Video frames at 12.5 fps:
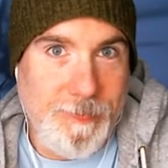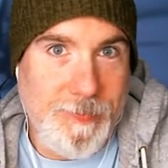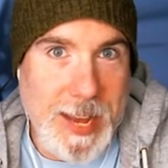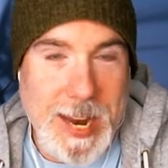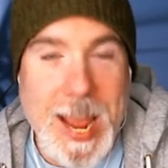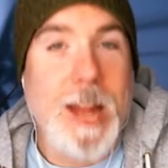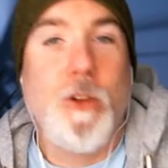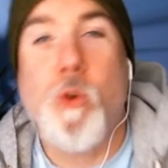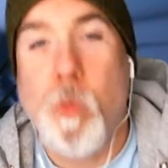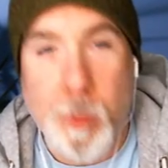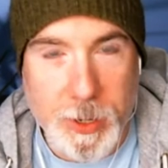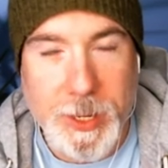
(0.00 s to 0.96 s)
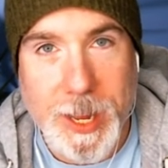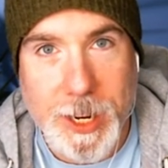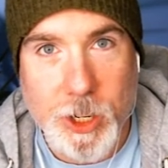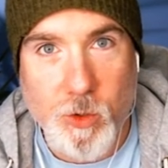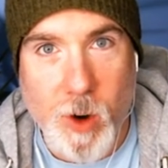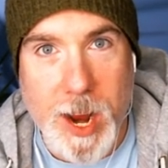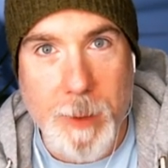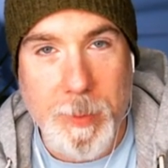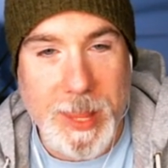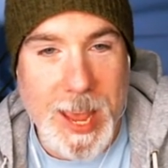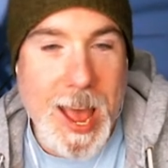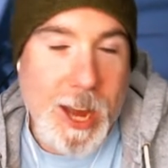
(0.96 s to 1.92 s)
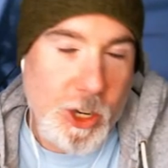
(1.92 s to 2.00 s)
an annual percentage rate, but
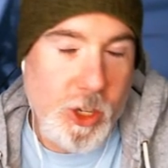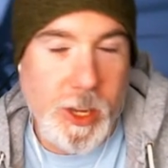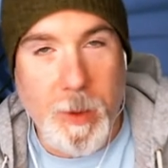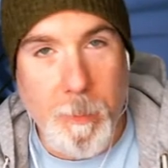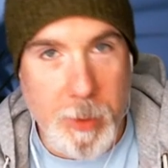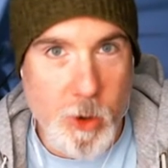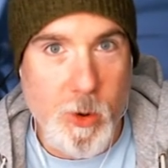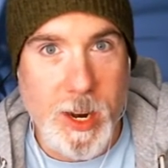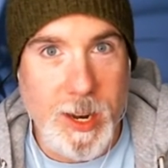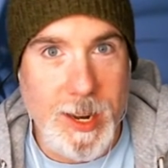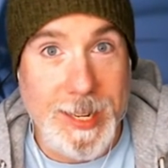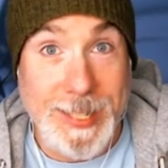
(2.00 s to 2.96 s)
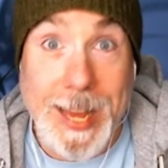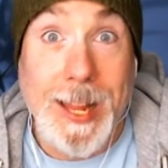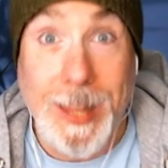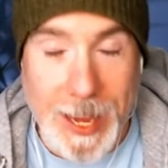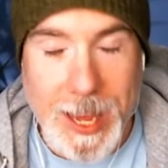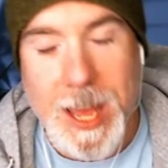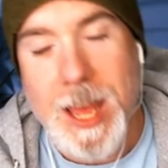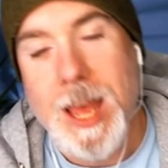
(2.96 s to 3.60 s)
they actually compute it daily.